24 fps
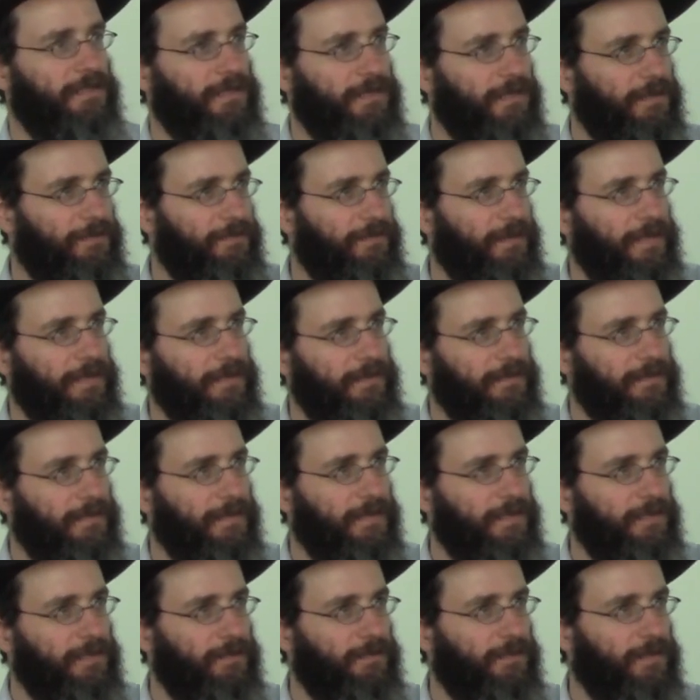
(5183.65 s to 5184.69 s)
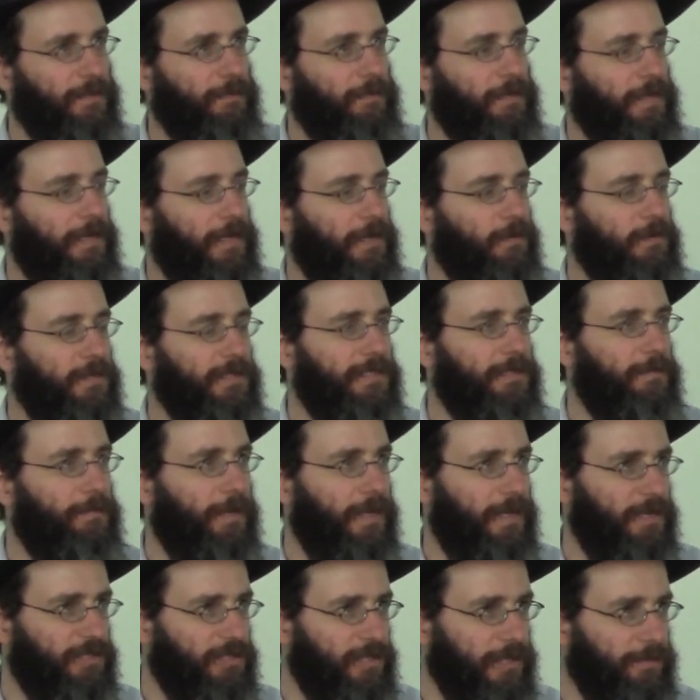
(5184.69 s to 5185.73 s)
and the final stage of Kabbalah was the
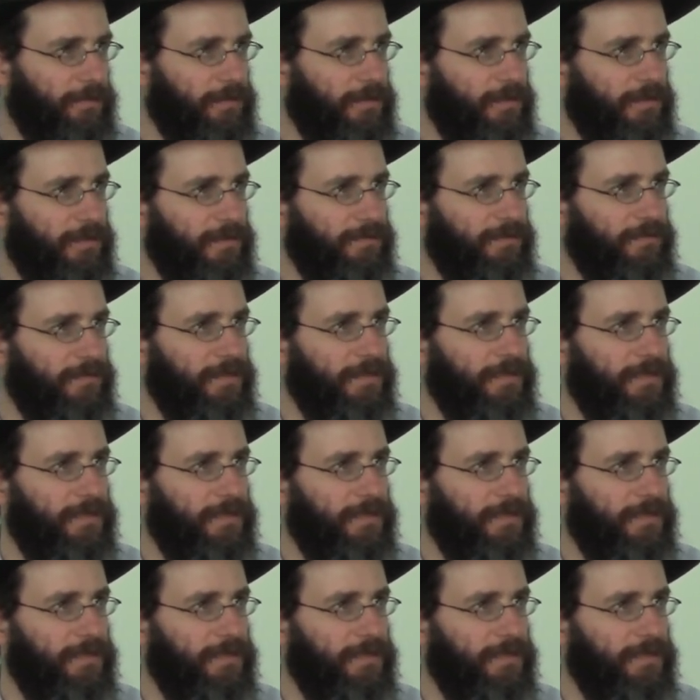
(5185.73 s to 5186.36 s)
Baal Shem Tov,